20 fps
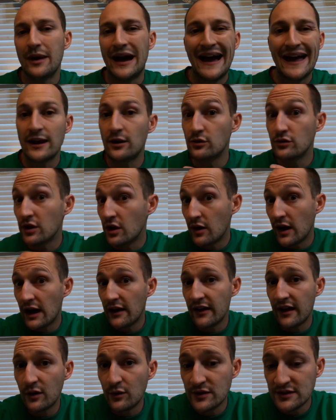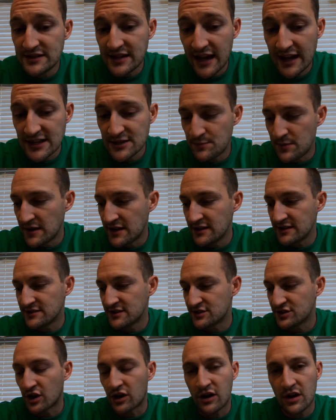I don't know how that would taste because
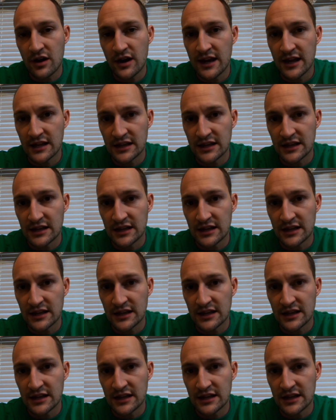it's already